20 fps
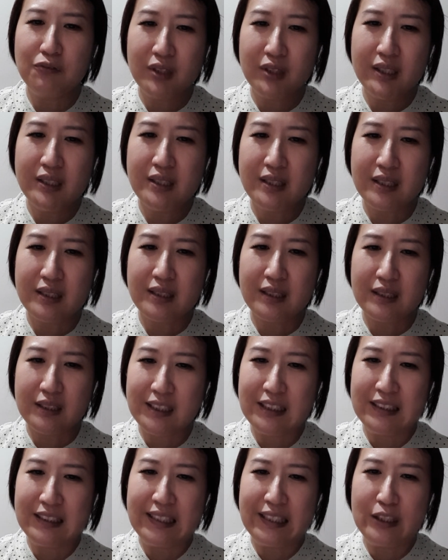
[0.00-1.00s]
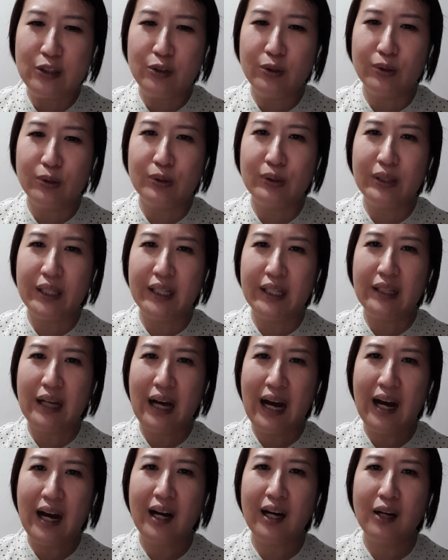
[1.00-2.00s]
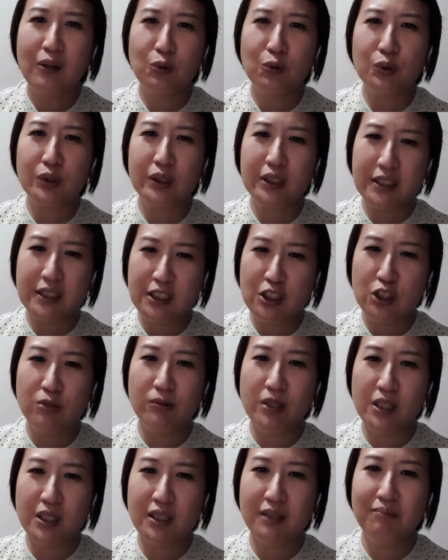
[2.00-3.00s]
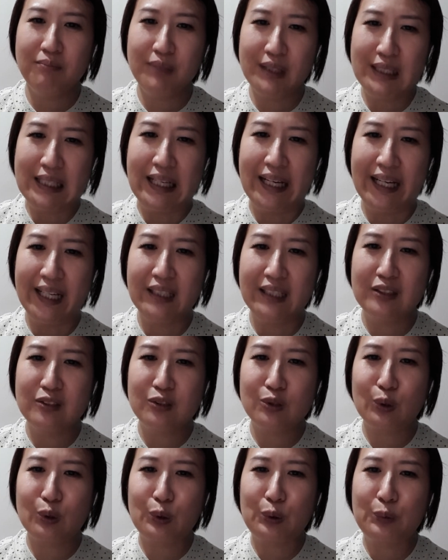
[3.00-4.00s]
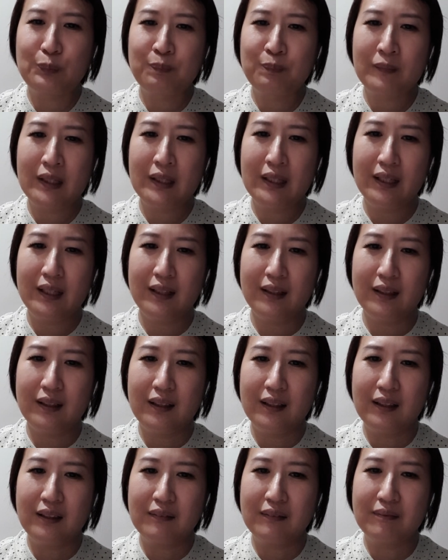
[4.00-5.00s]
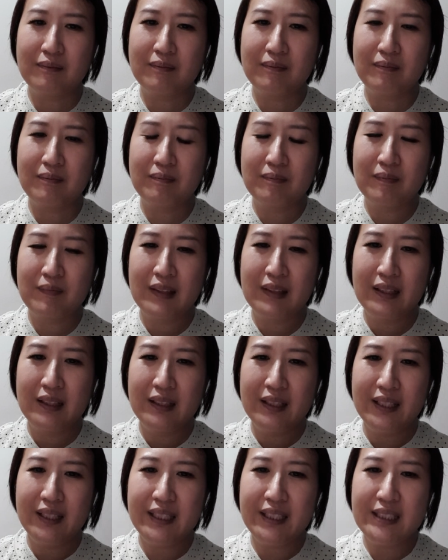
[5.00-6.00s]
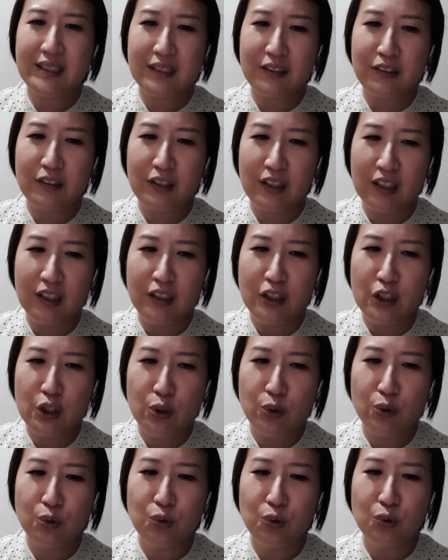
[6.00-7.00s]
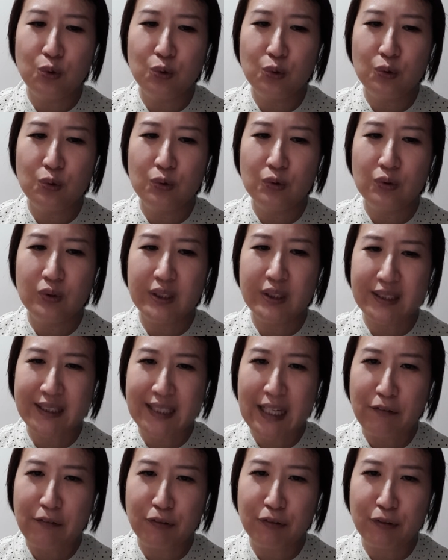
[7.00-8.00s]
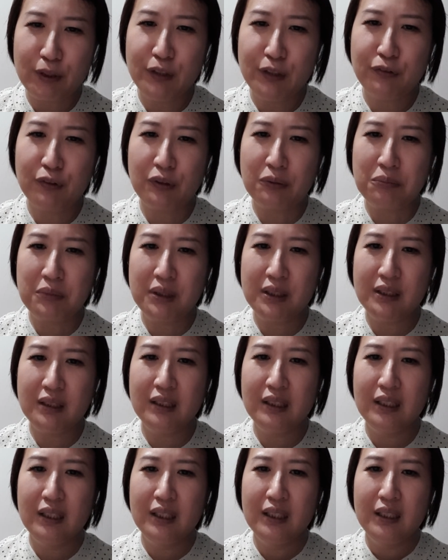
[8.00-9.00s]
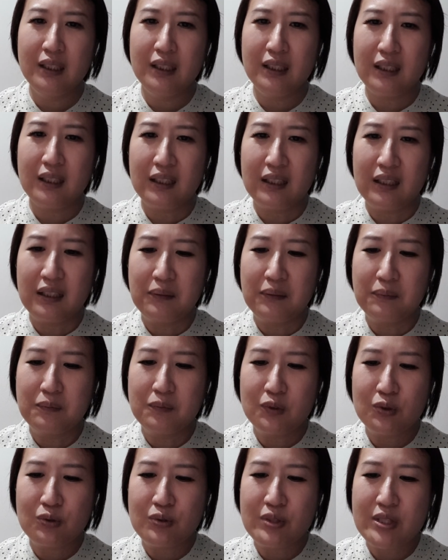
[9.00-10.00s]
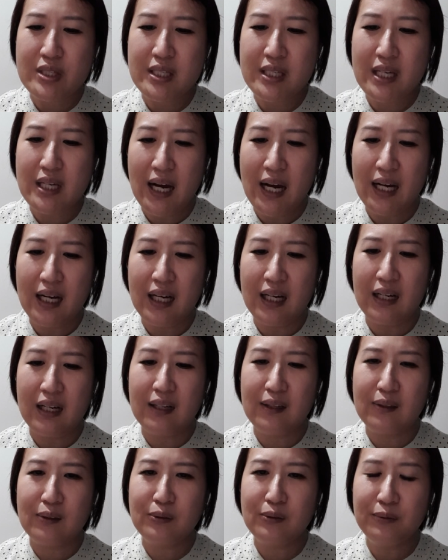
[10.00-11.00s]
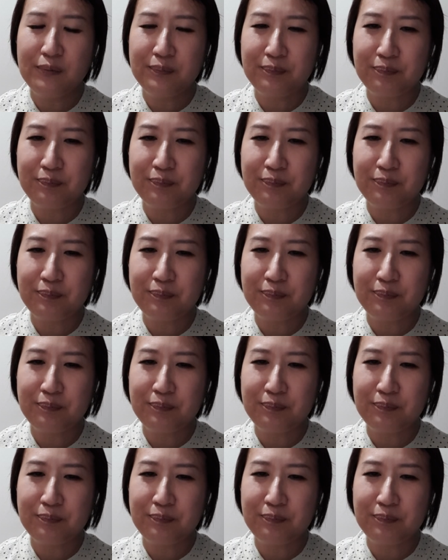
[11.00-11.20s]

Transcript: this is a scenario and how would the situation be like. So it is a new discovery for me to see how